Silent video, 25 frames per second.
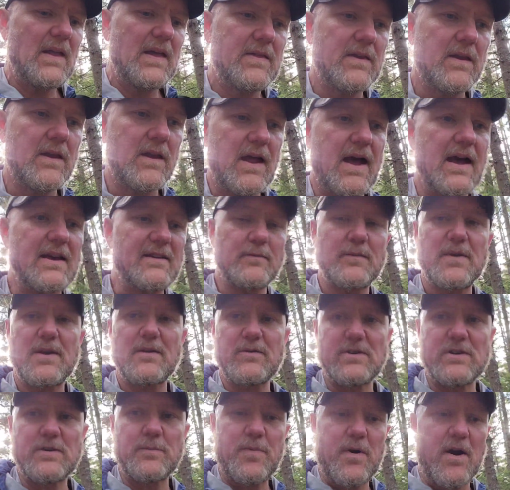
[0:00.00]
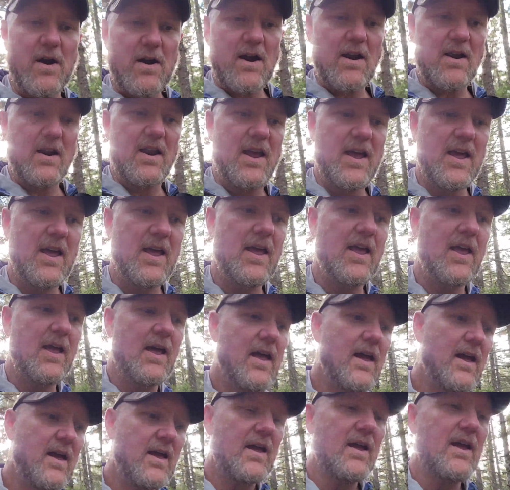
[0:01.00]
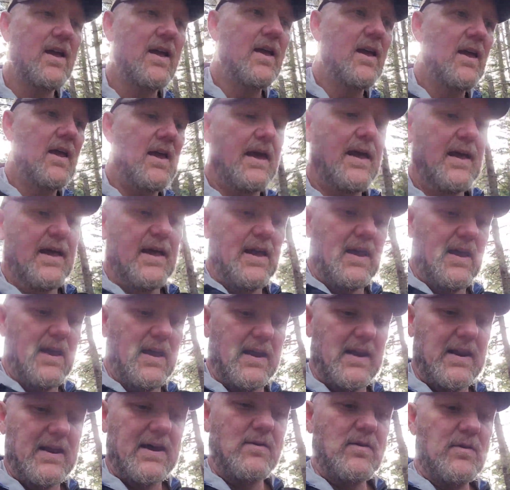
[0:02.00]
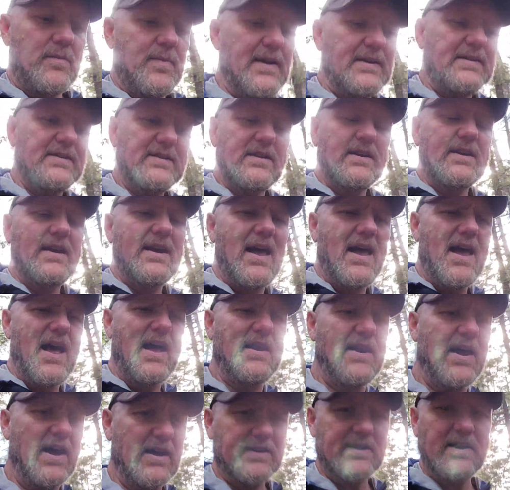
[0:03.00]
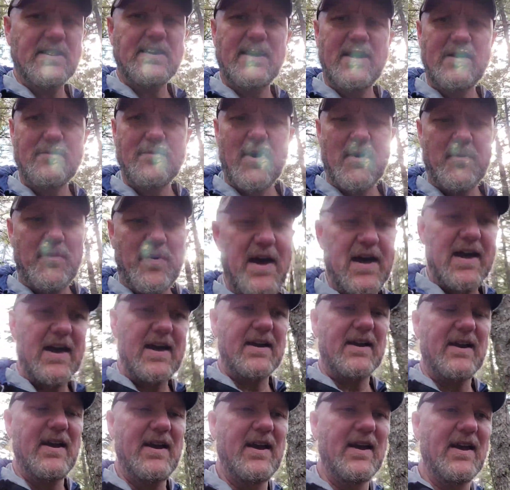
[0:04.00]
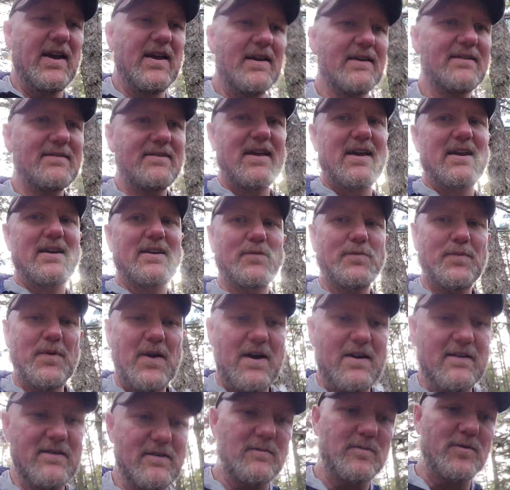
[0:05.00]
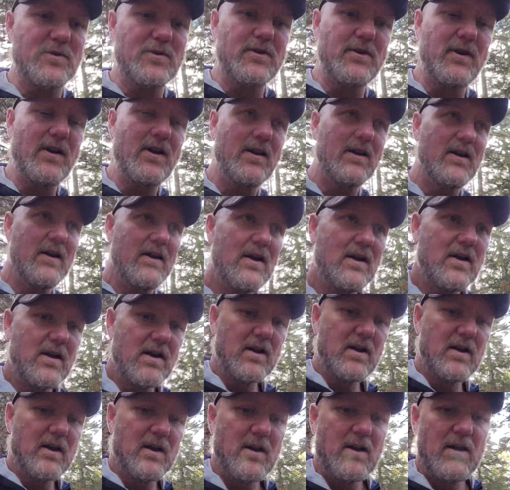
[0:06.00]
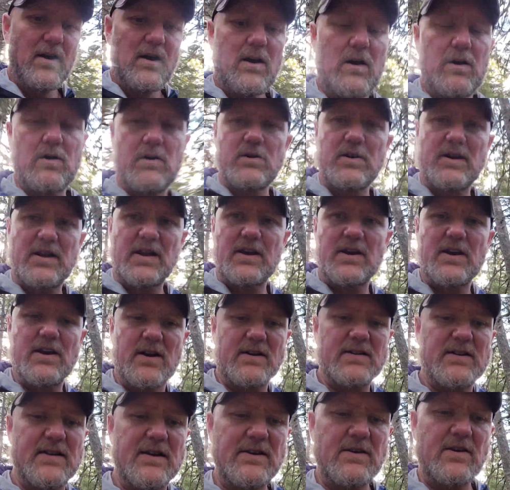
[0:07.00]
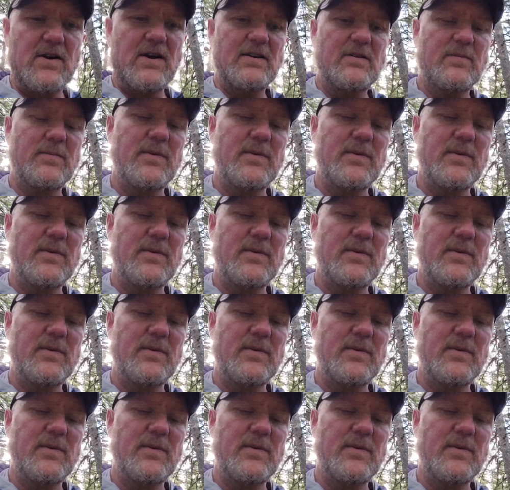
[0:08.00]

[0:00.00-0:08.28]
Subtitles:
then Iceman would depart, and I would basically, now I could keep my pack as light as possible on gear, because I know